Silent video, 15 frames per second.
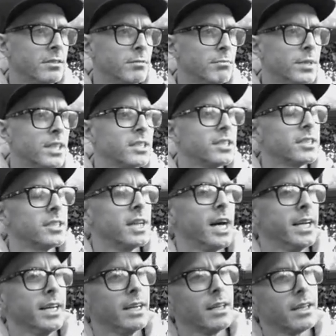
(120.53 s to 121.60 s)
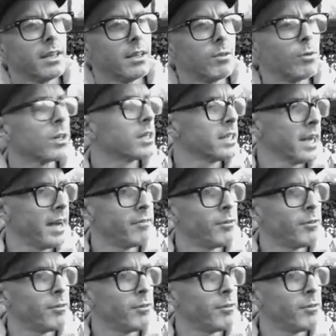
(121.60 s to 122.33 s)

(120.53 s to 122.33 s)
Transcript: because tonight we're going to have a